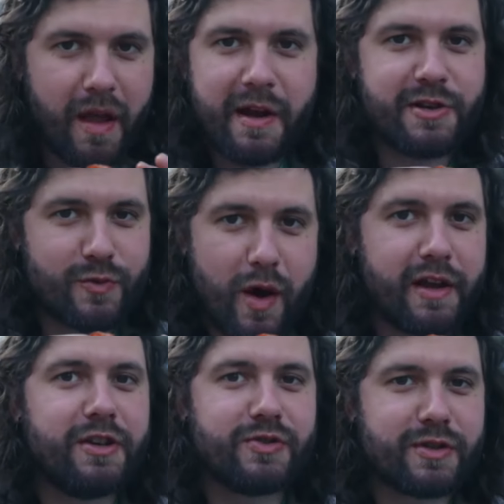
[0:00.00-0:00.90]
And it's
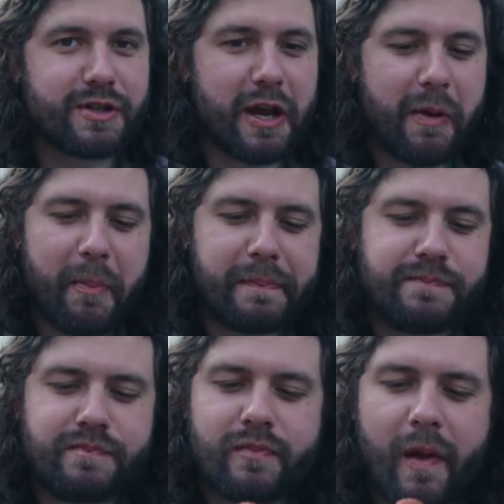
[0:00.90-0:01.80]
quite interesting.
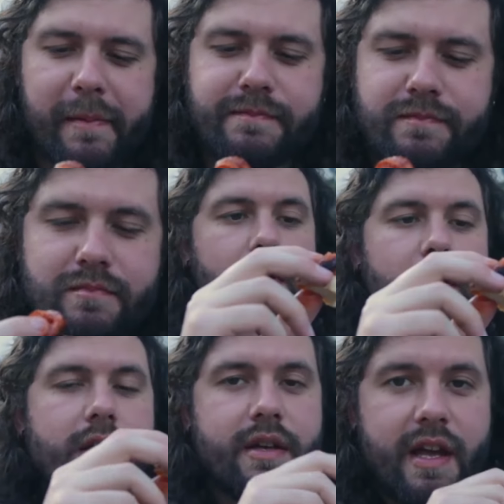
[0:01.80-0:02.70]

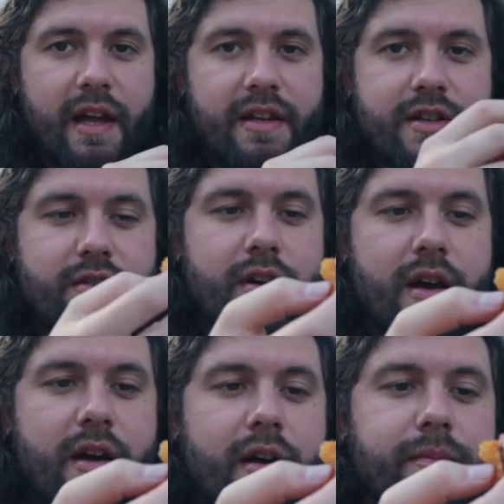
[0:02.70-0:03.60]
Yeah, this on
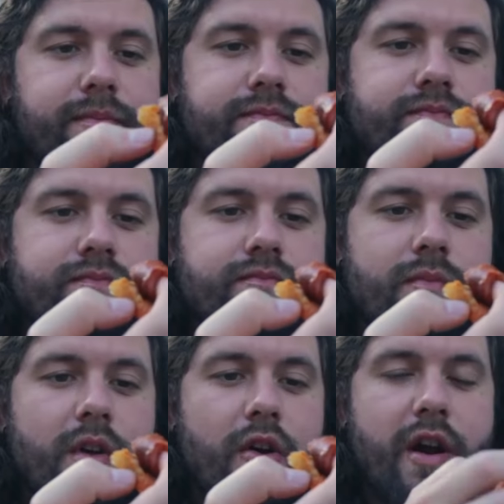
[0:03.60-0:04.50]

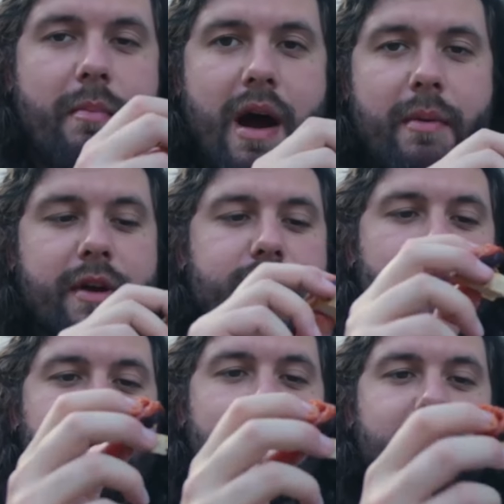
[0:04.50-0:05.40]
a barbecue
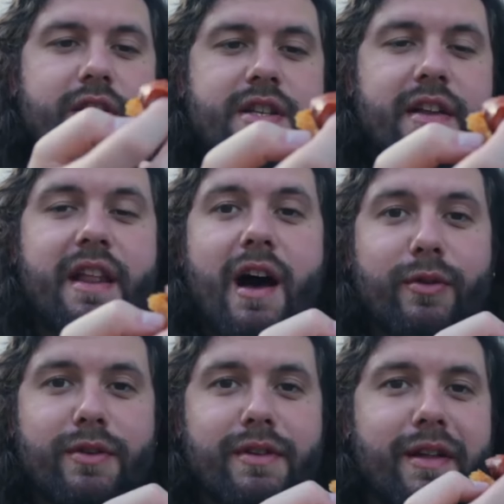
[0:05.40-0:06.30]
will definitely stand out.